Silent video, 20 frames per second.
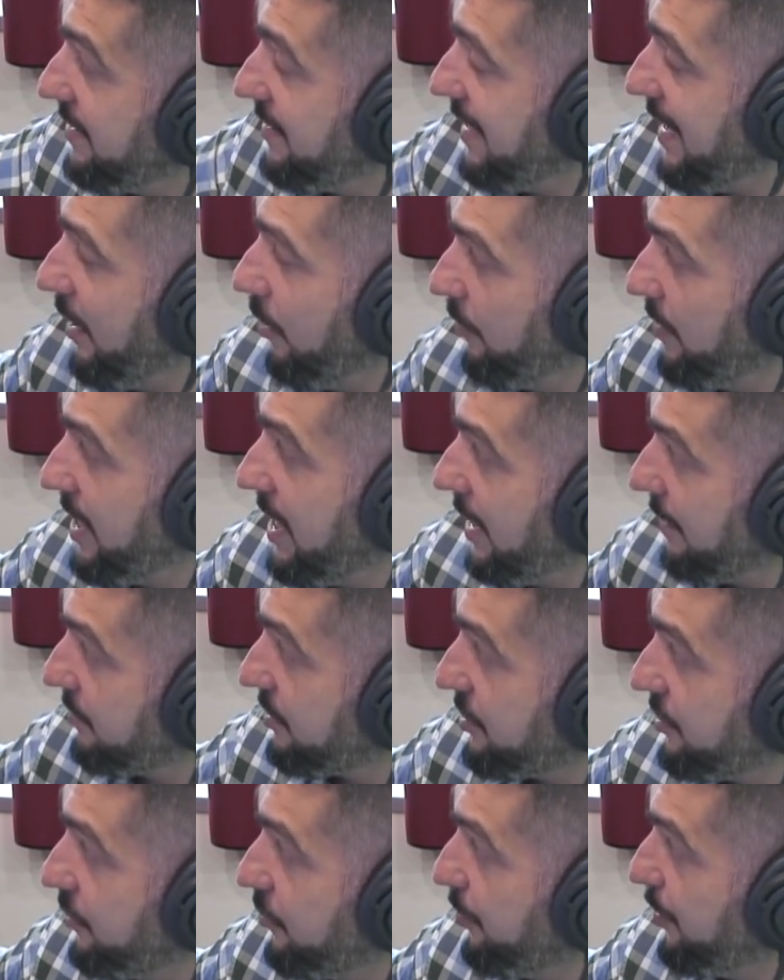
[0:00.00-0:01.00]
Tell me I'm
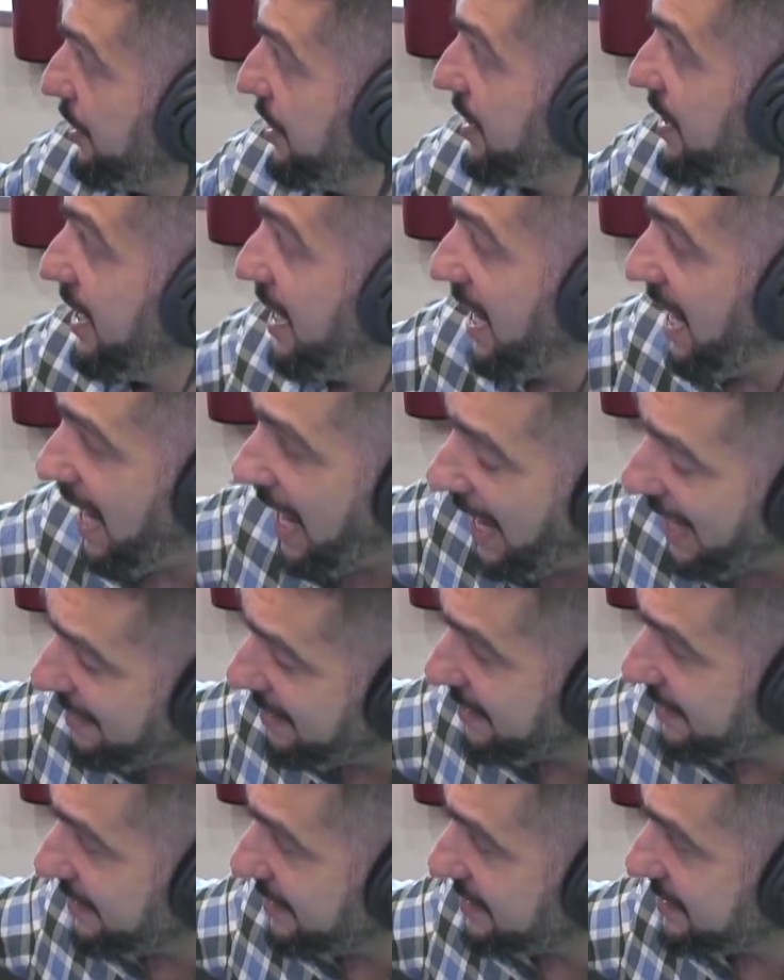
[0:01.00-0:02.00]
stupid. I
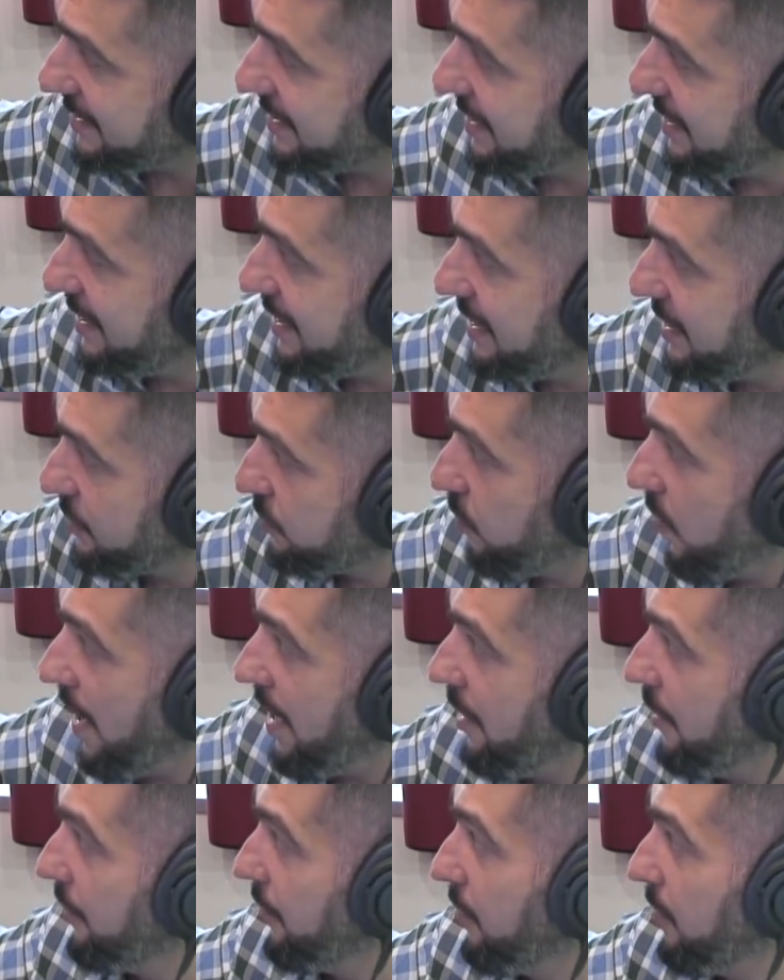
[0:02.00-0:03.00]
think this kid is
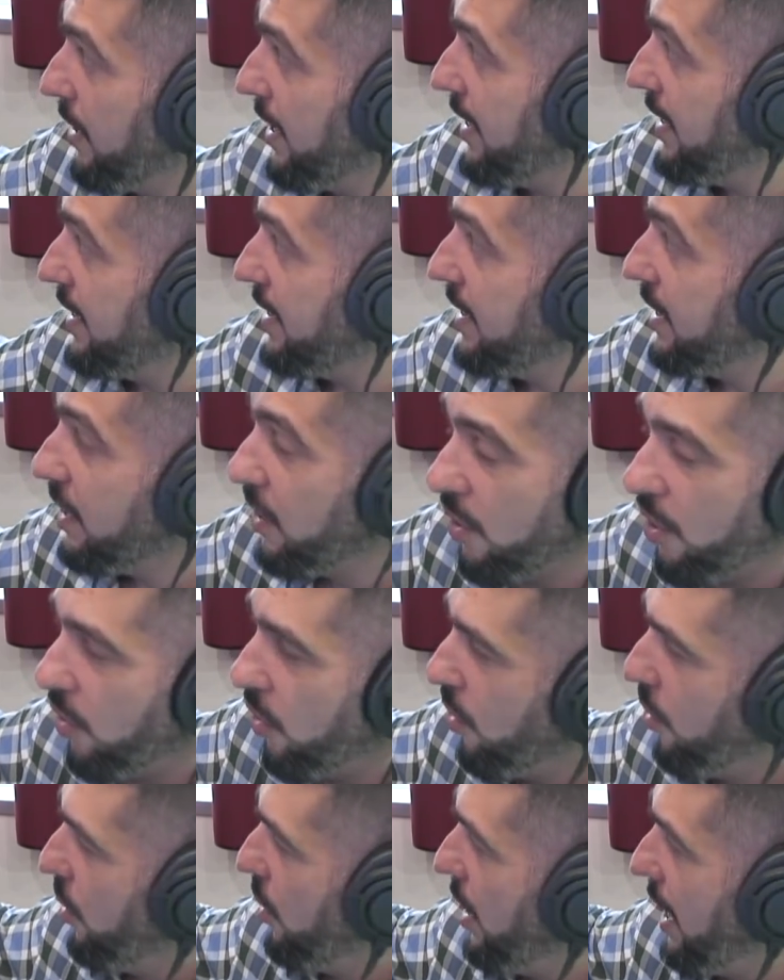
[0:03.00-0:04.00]
way overrated.
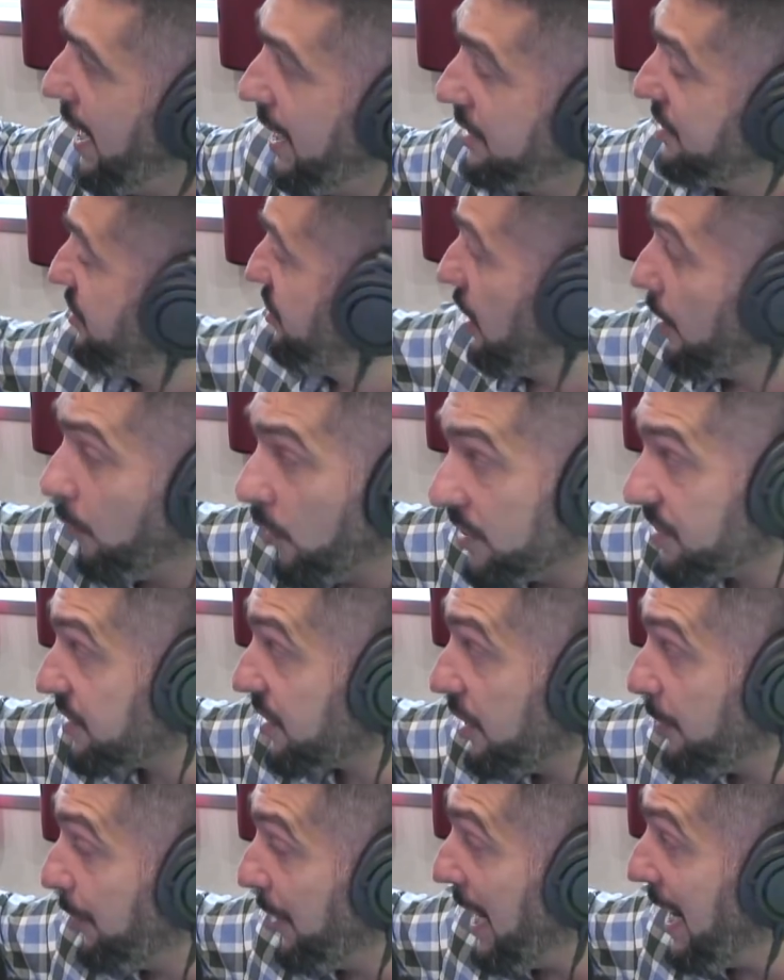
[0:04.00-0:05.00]
And someone's
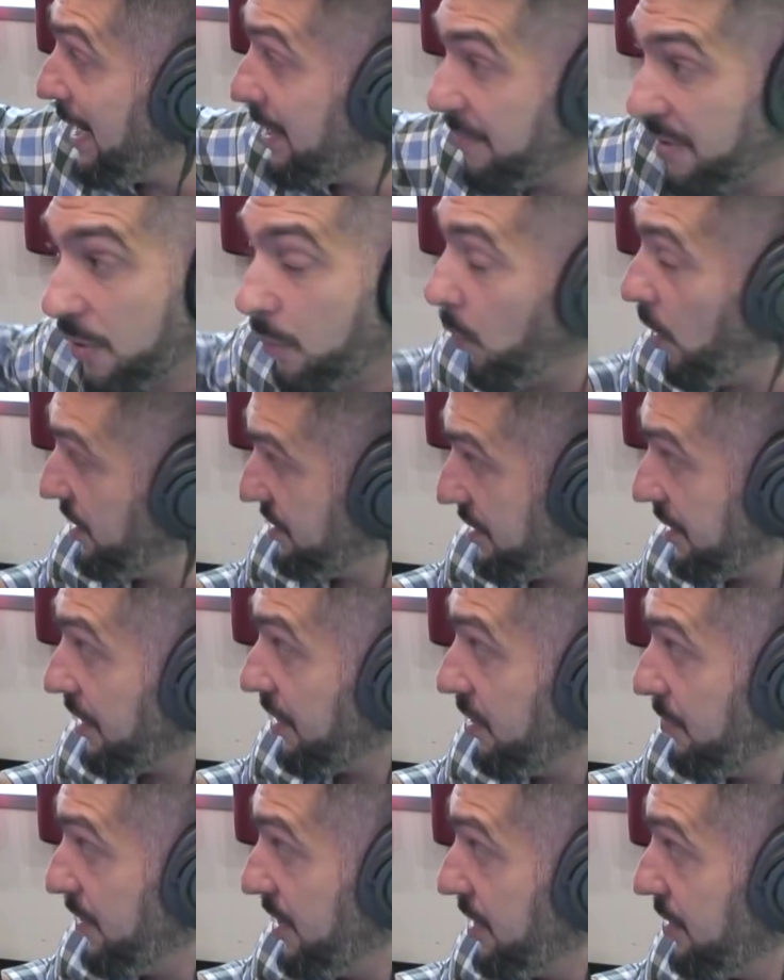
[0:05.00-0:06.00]
going to pay him, and it wasn't
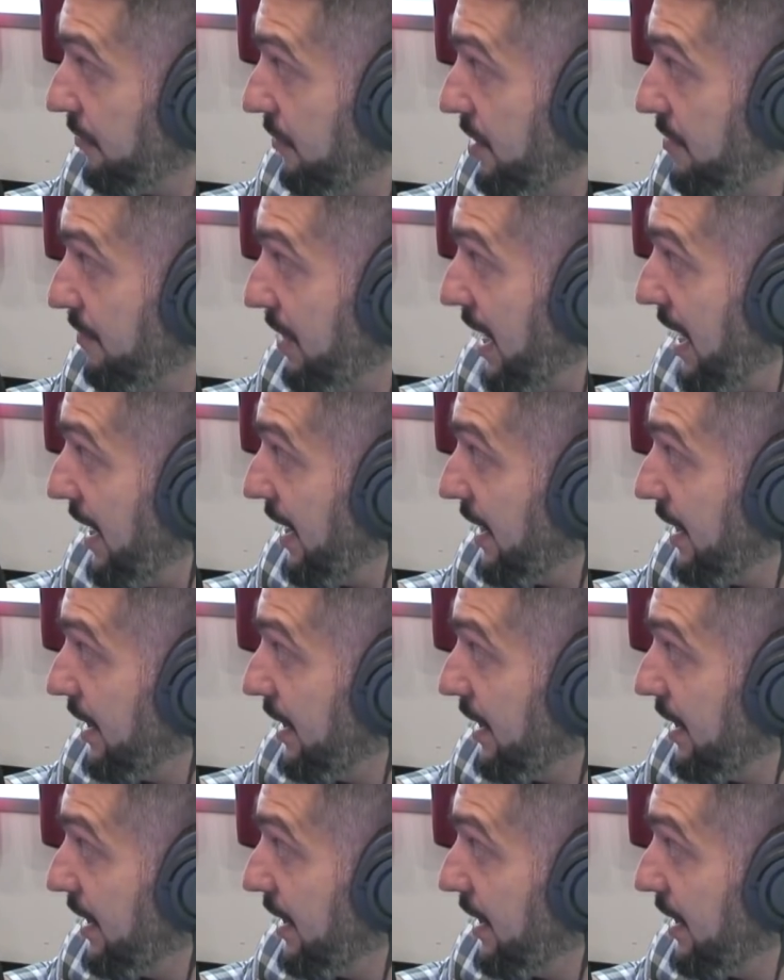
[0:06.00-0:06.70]
going to be Green Bay.